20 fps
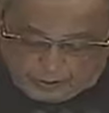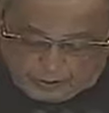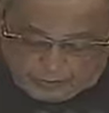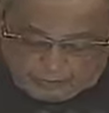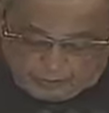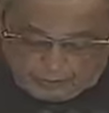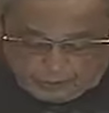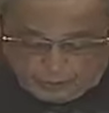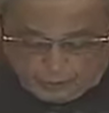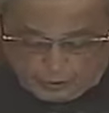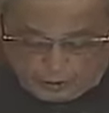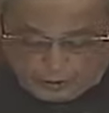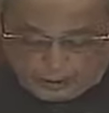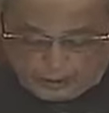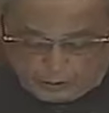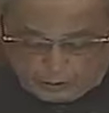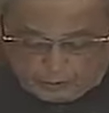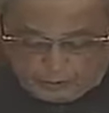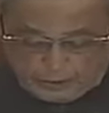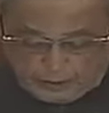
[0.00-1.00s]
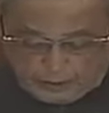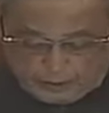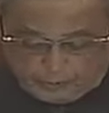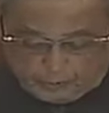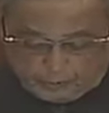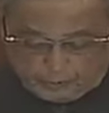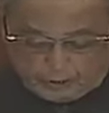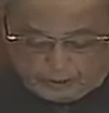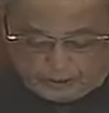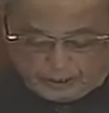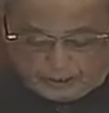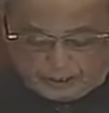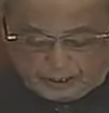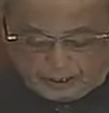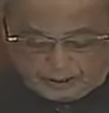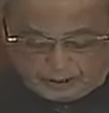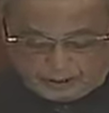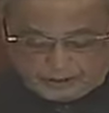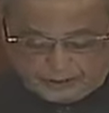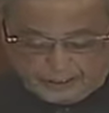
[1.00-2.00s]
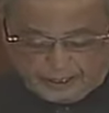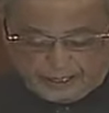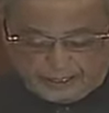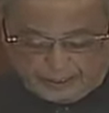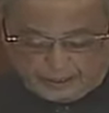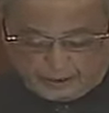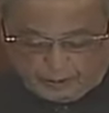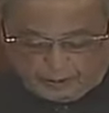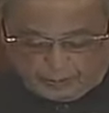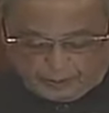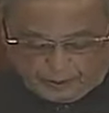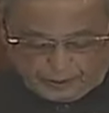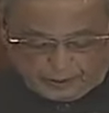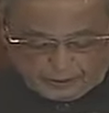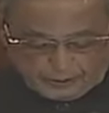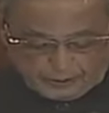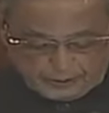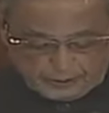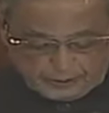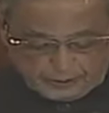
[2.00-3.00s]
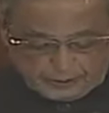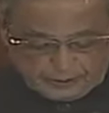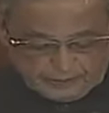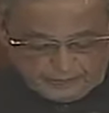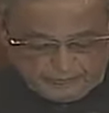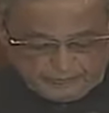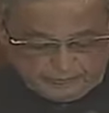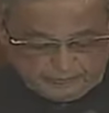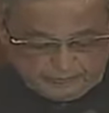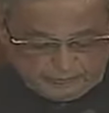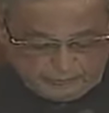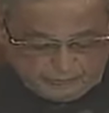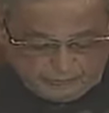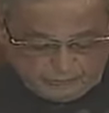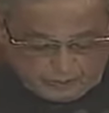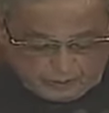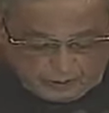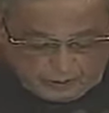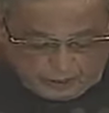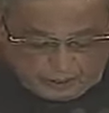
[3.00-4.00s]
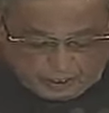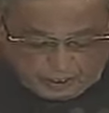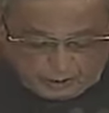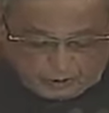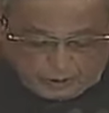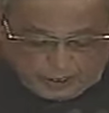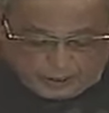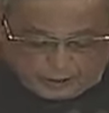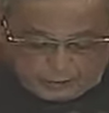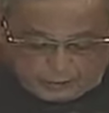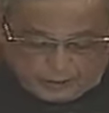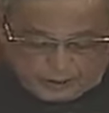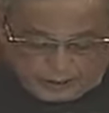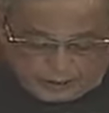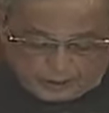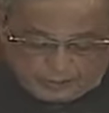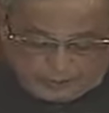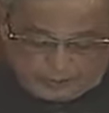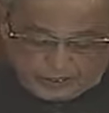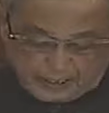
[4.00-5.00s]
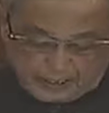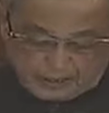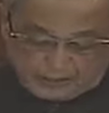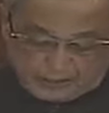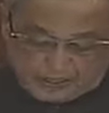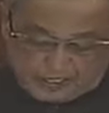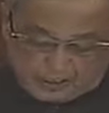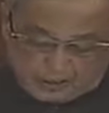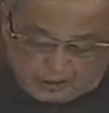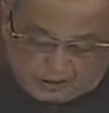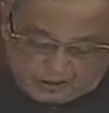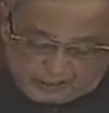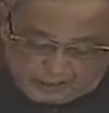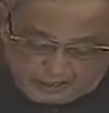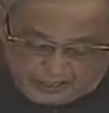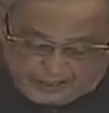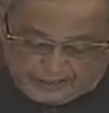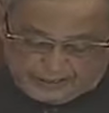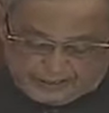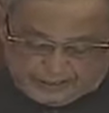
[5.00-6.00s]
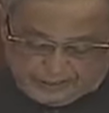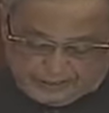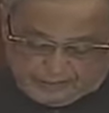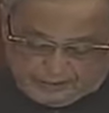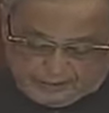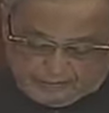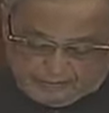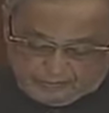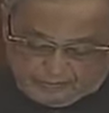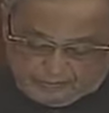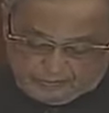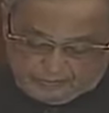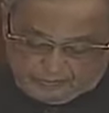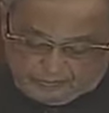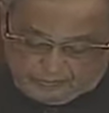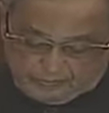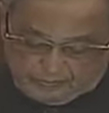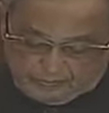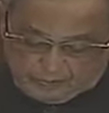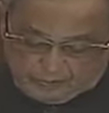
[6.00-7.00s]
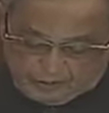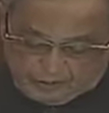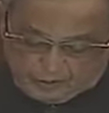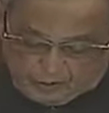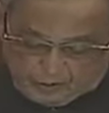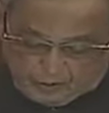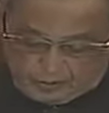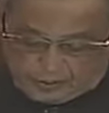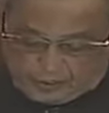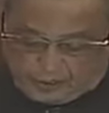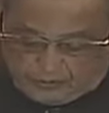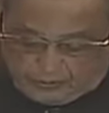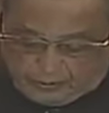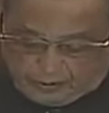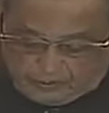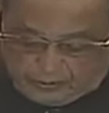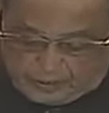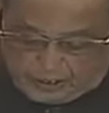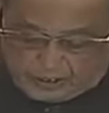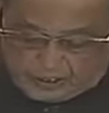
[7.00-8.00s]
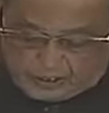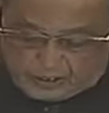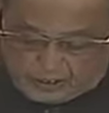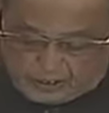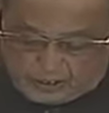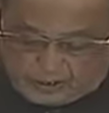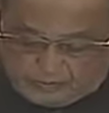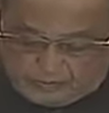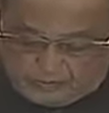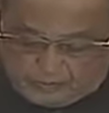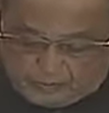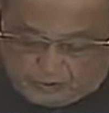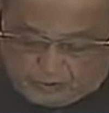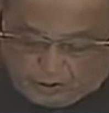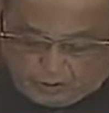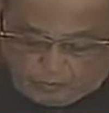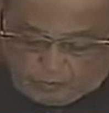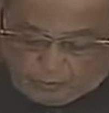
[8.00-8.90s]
Before I dwell upon the tasks ahead of us, I would like to express my solidarity with the families of